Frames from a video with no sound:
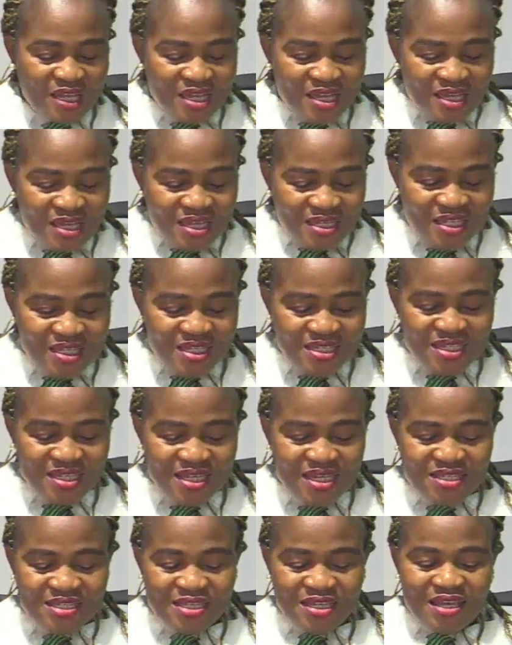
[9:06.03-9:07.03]
THISDAY
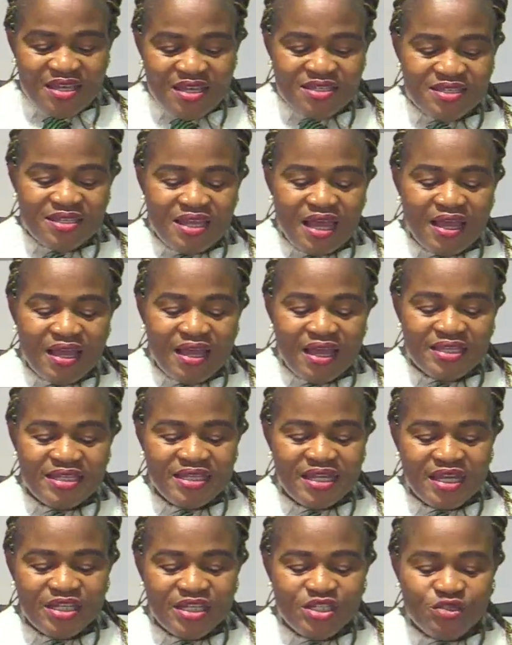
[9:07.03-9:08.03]
says targeting
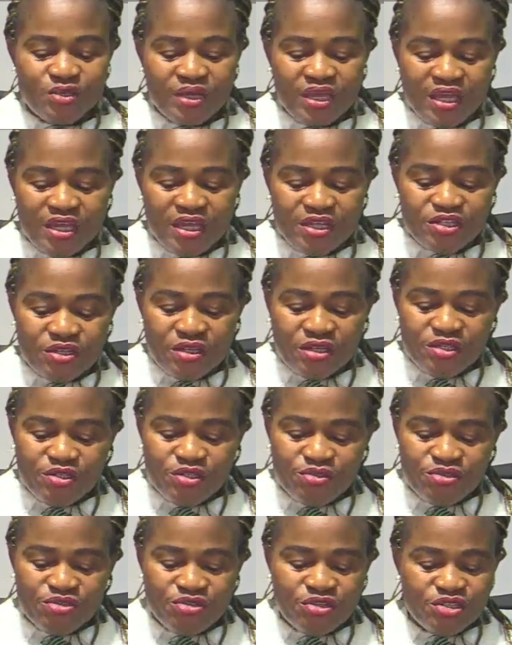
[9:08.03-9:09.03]
education,
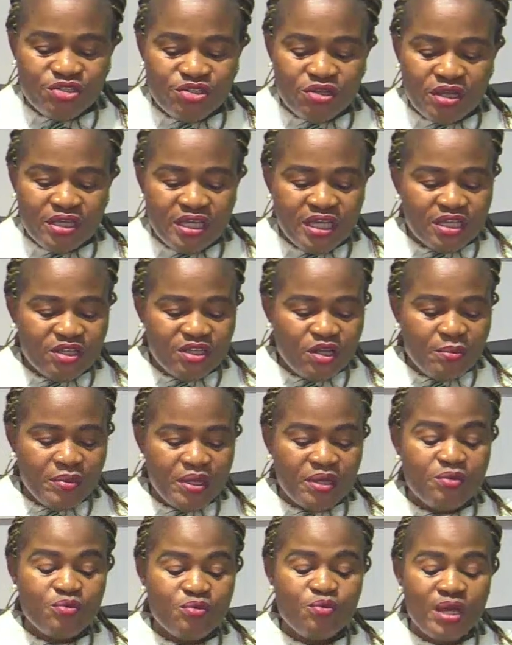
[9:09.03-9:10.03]
nutrition, economic
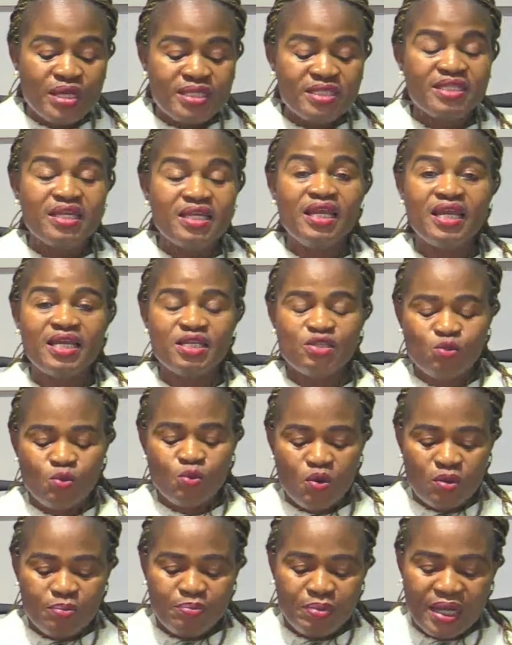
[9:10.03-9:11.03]
resilience. World
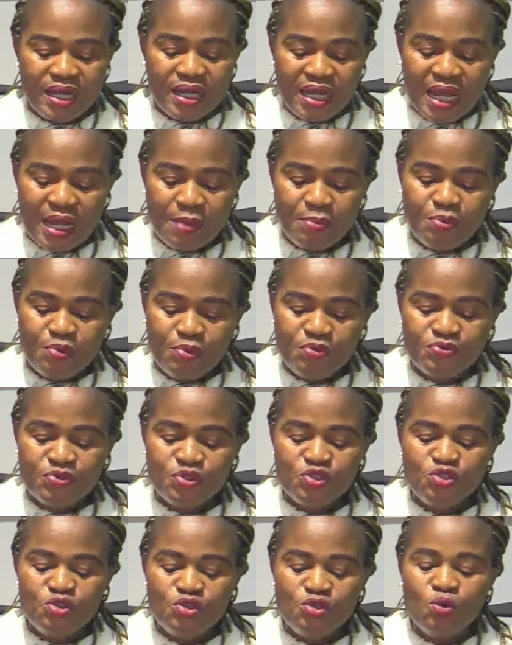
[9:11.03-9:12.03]
Bank approves
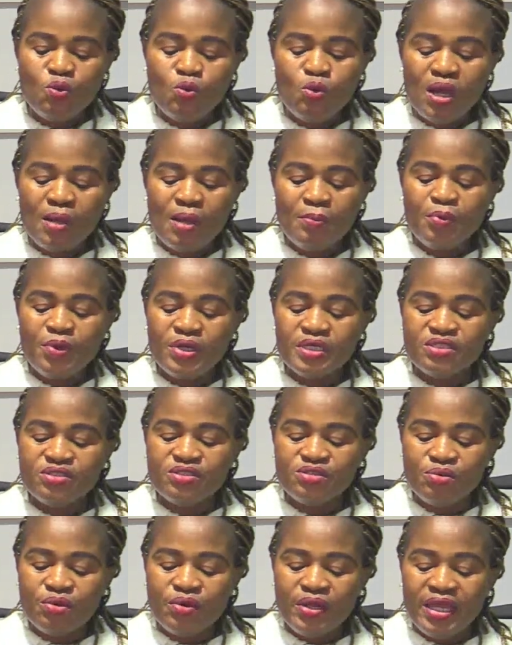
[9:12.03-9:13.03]
new
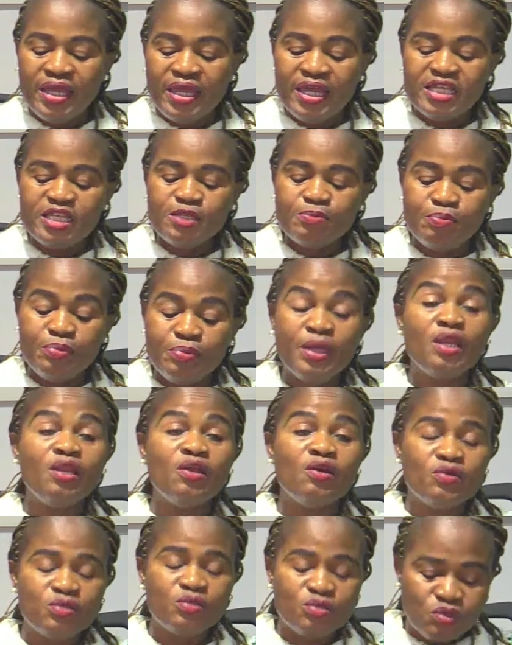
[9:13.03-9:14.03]
$1.08 billion.
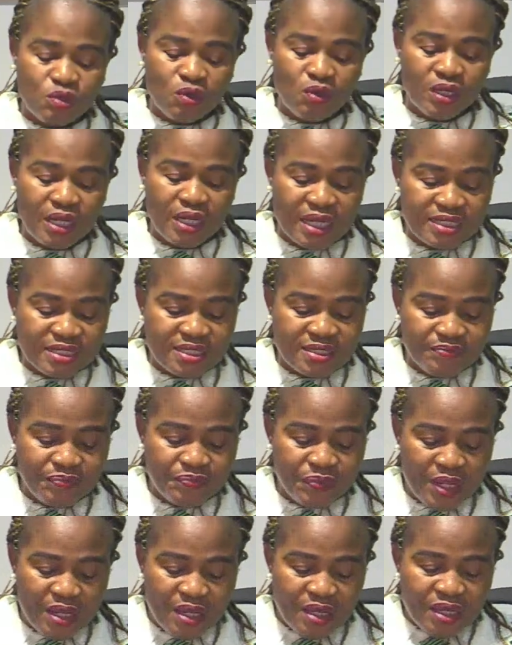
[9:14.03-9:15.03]

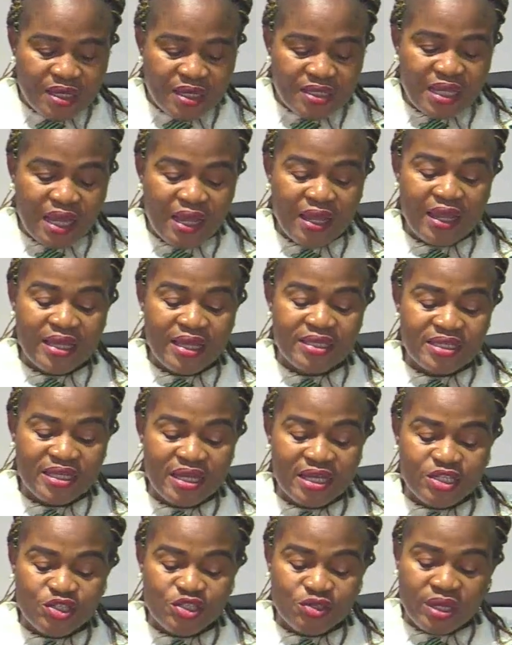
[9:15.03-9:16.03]
Targeting
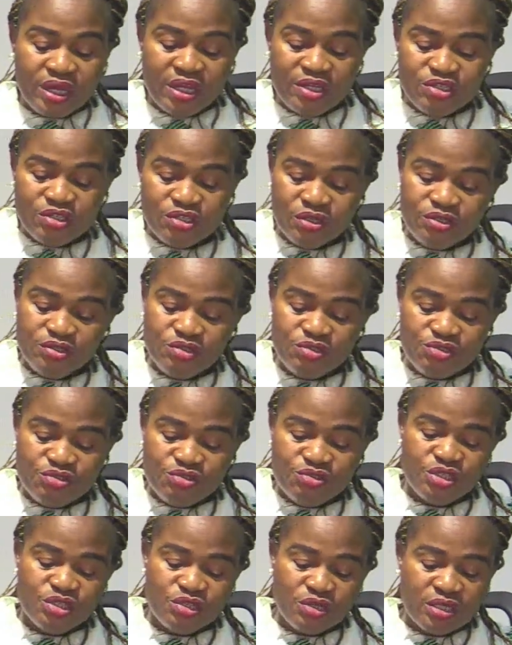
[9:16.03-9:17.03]
education,
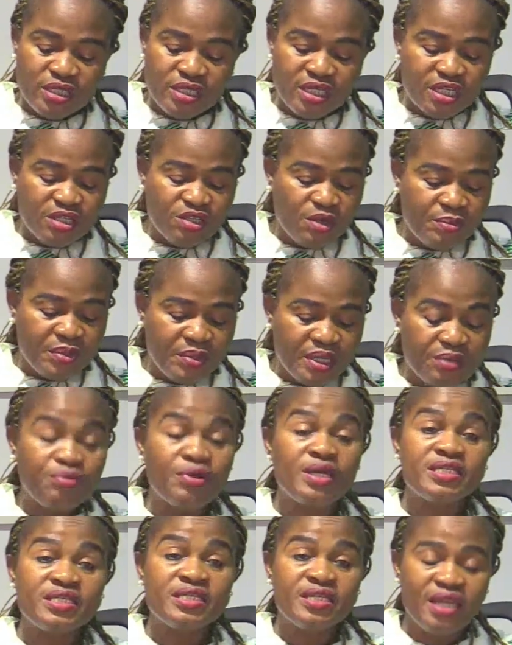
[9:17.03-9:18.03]
nutrition, economic
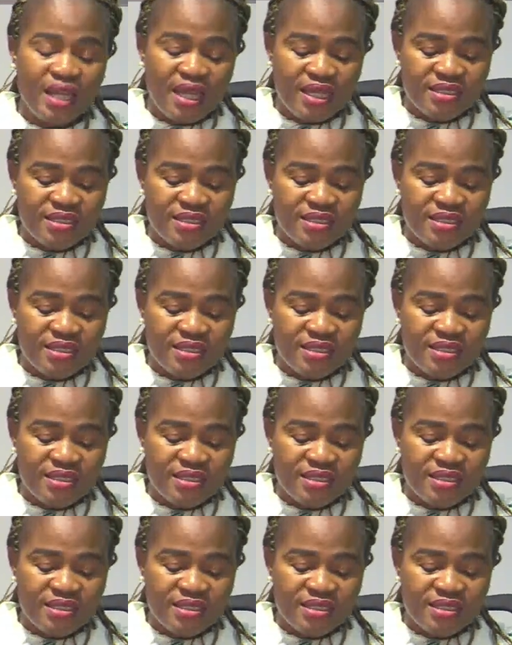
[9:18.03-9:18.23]
resilience.